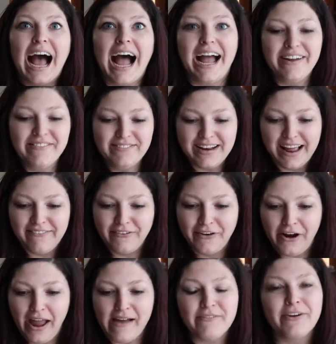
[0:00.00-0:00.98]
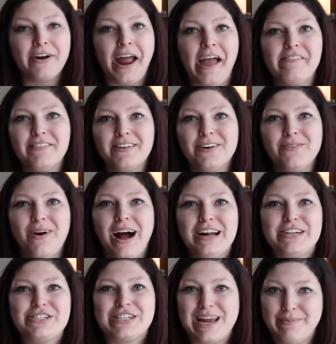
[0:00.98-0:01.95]
I've never, ever, ever
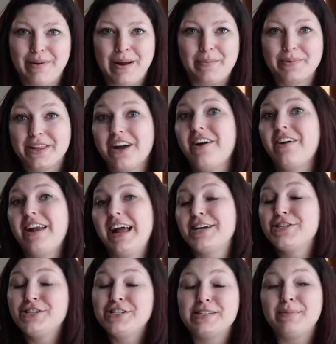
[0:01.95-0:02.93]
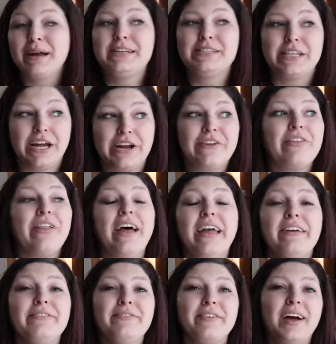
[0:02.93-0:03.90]
watched Keeping Up with the Kardashians in my entire
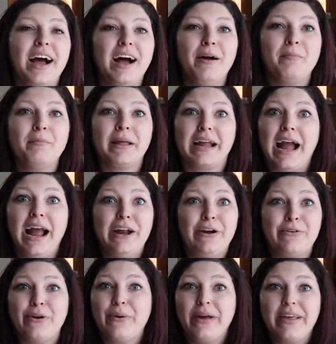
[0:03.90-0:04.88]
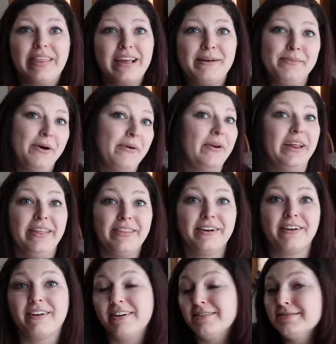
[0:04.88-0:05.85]
life. Like, I don't know anything about any of the
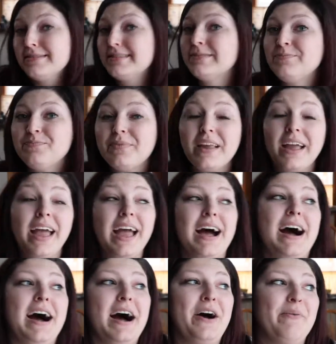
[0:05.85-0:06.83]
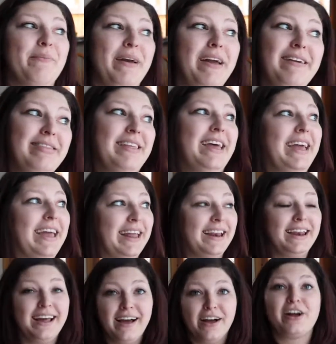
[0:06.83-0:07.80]
girls. And
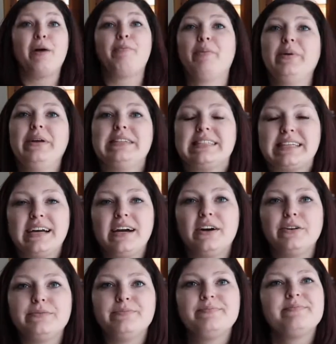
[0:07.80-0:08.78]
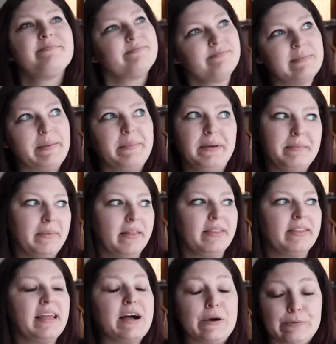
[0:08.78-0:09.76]
then a couple weeks ago, maybe a
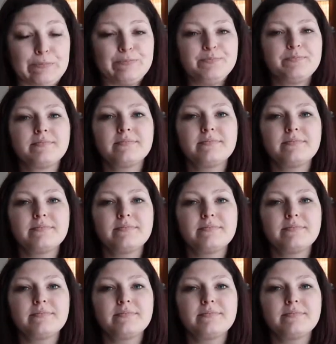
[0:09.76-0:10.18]
month now,